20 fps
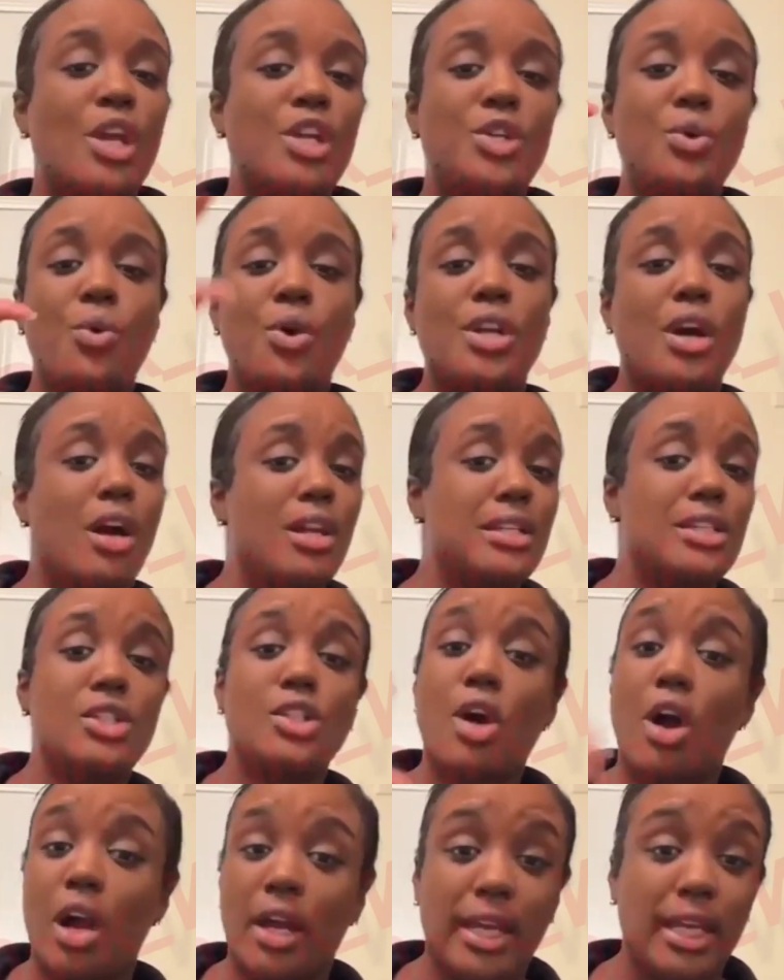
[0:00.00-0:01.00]
doing all this
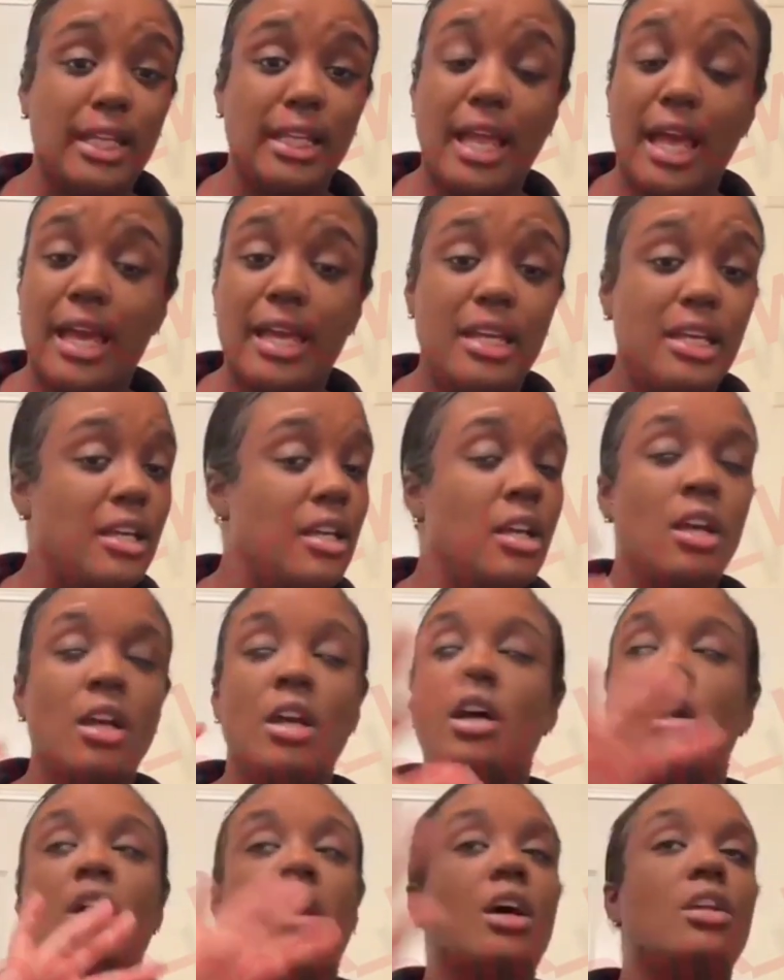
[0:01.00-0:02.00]
talking. Like,
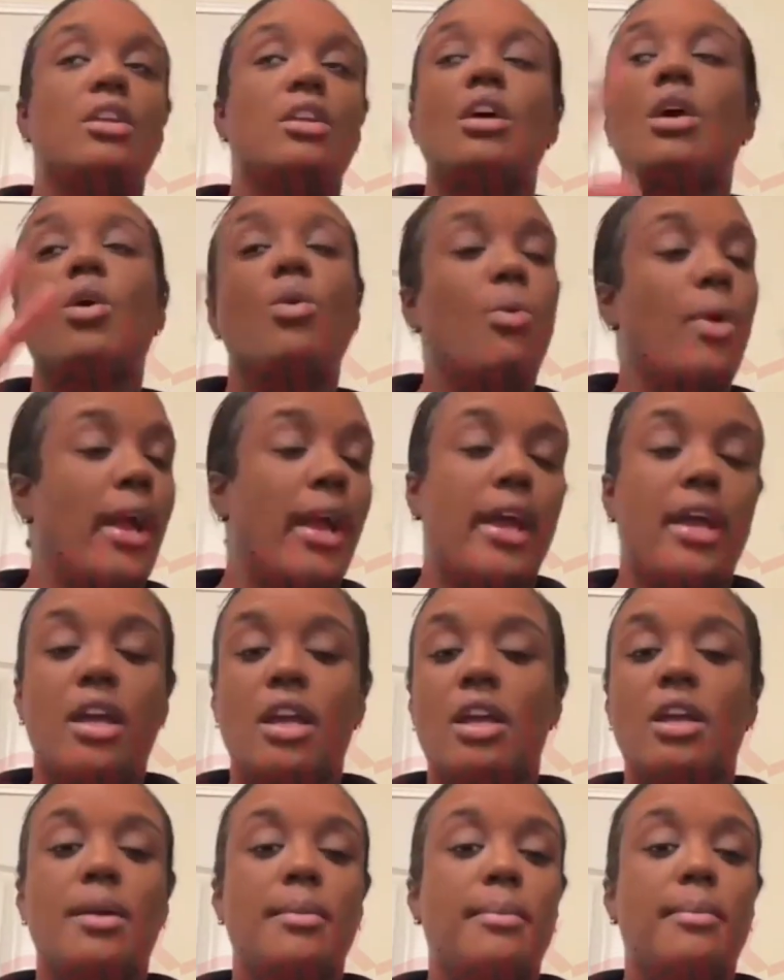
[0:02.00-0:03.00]
no
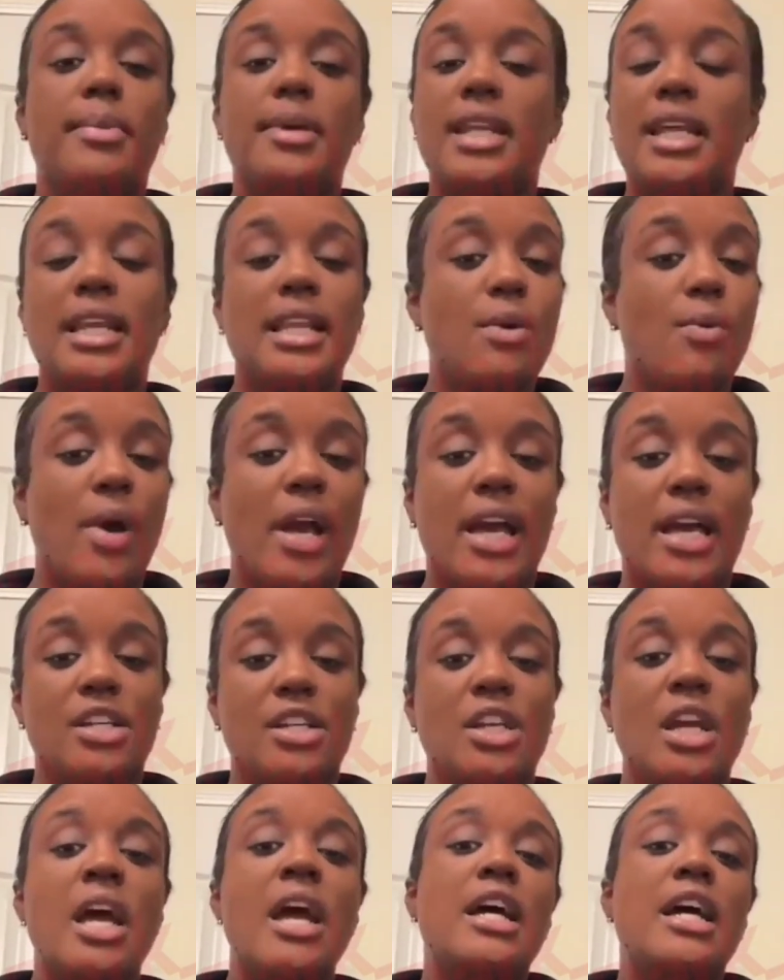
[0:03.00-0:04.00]
way. But
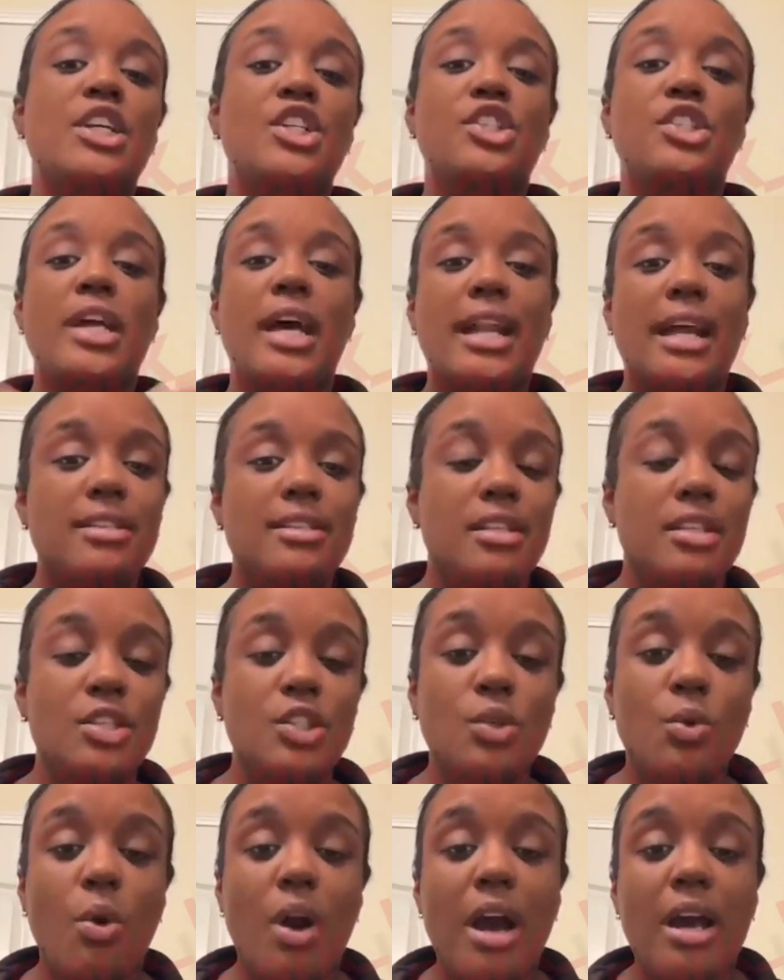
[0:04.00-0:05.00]
anyway, shout out to the
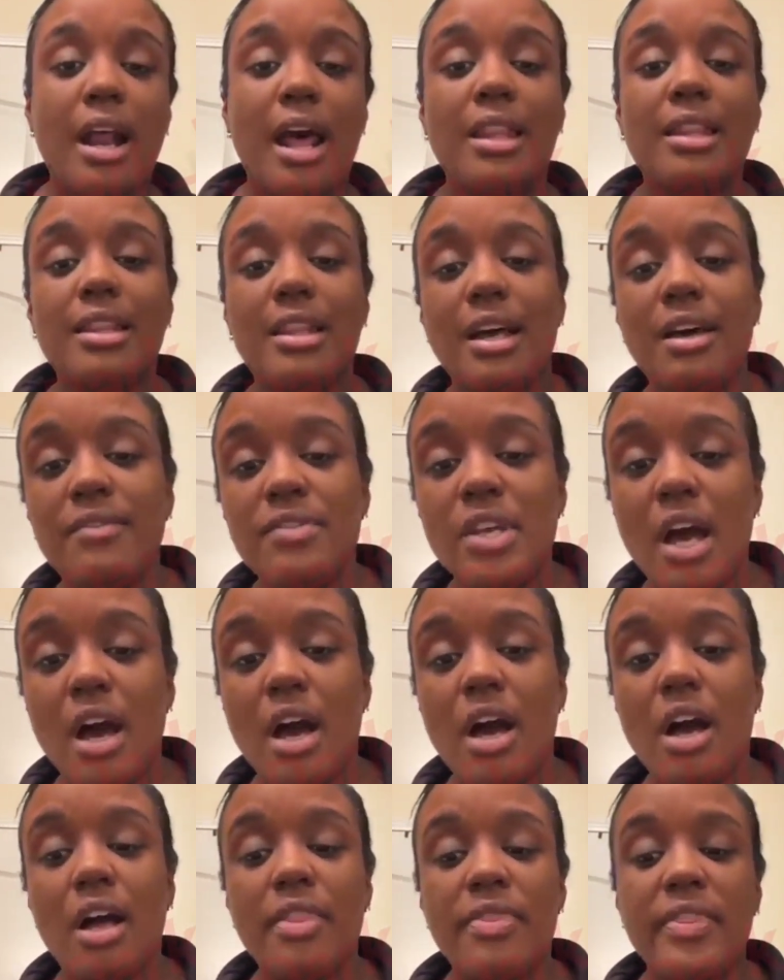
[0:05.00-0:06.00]
squad. I love
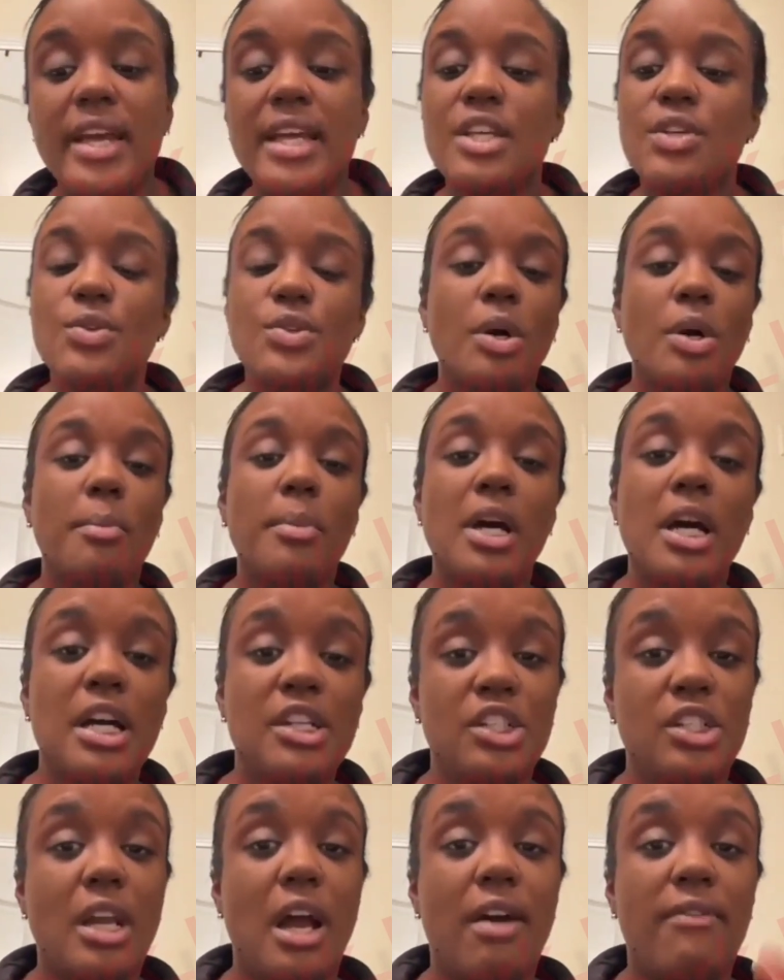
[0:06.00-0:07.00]
y'all. Thank you so
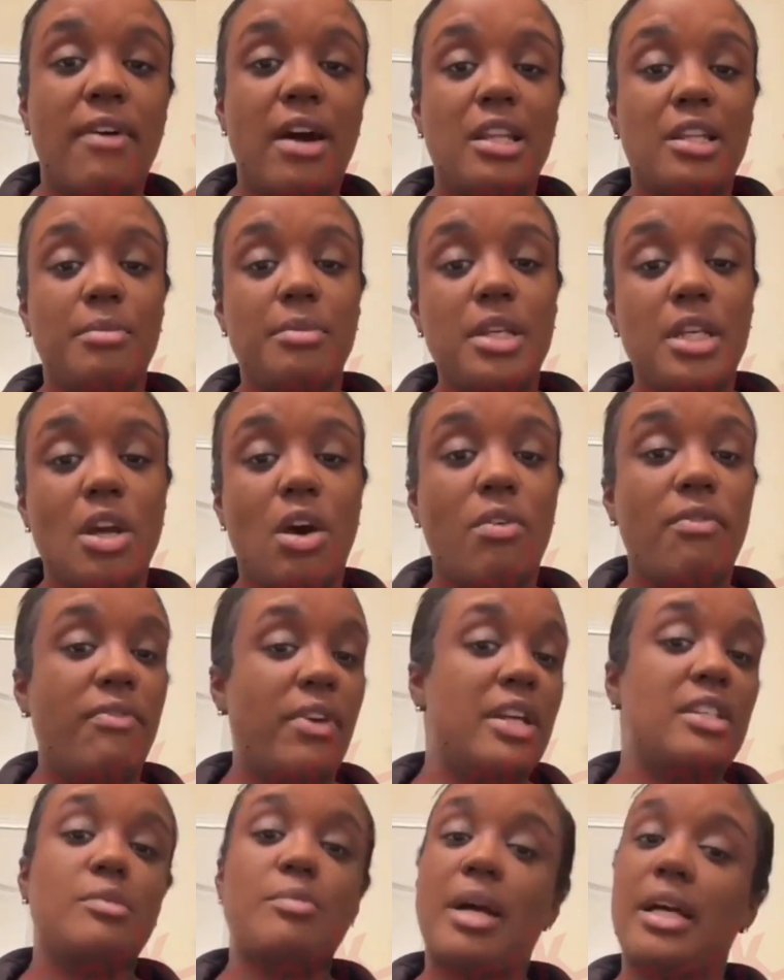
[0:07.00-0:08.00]
much. Y'all follow me on
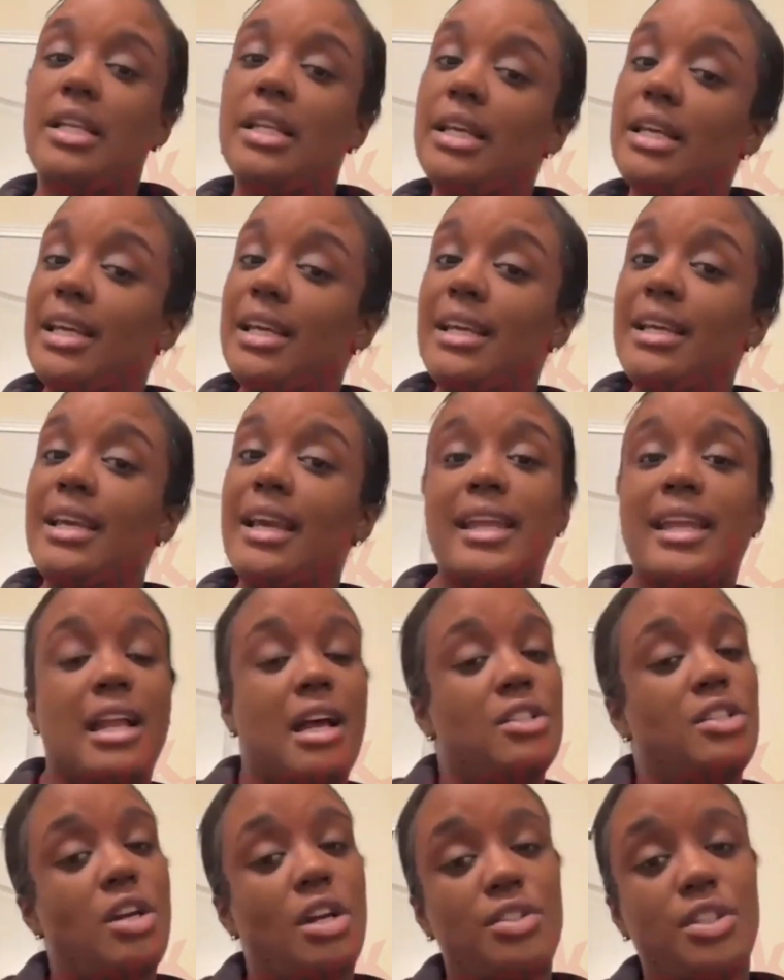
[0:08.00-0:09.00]
FacebyNikki, and
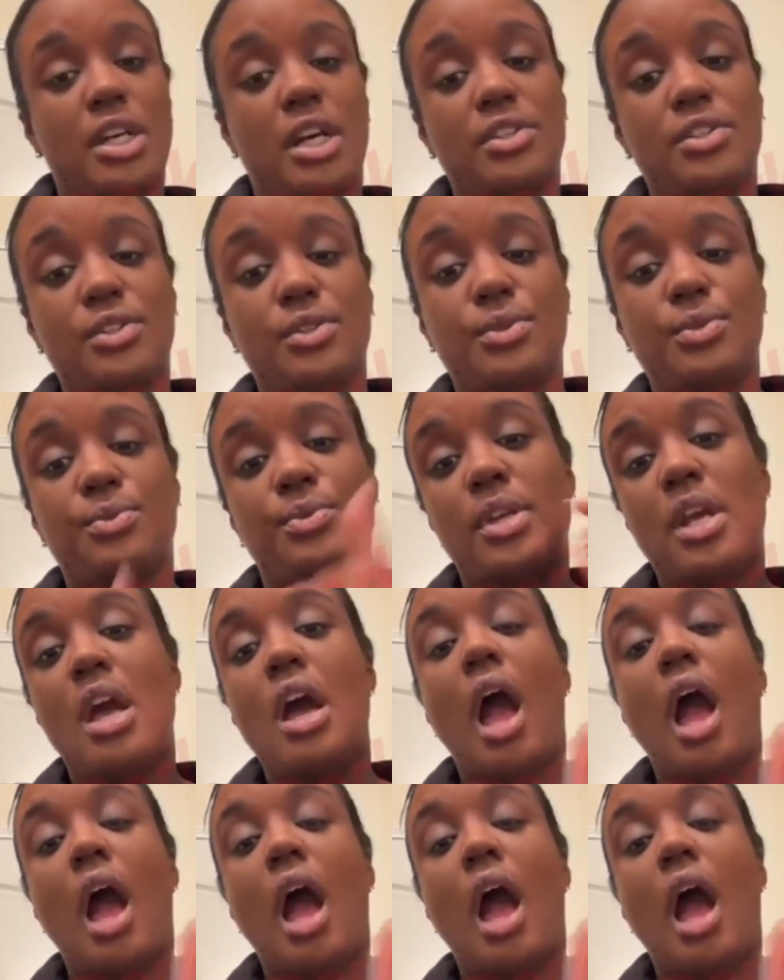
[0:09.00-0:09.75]
I'll talk to y'all soon.